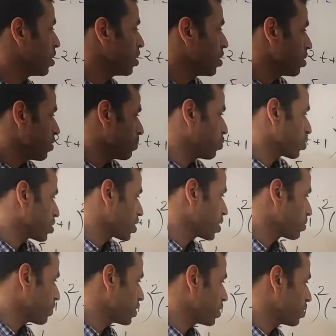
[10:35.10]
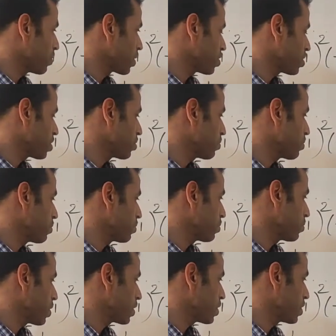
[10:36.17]
both sides by t
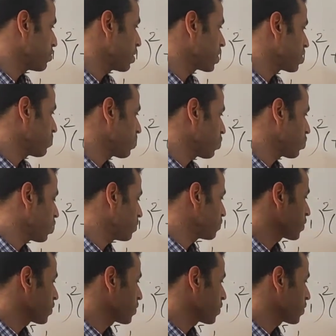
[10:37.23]
minus number 1.